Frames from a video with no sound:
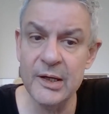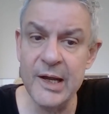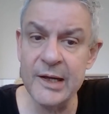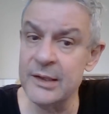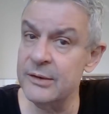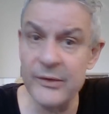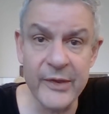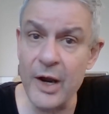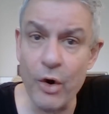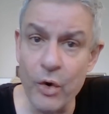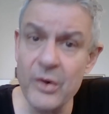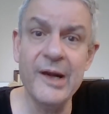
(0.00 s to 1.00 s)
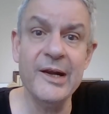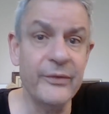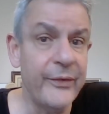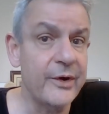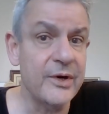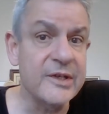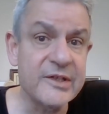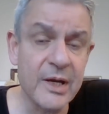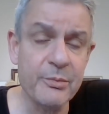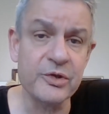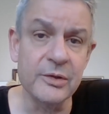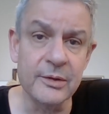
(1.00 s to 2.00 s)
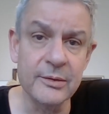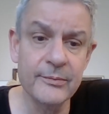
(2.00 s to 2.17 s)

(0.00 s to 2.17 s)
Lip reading: and they are only at their inception.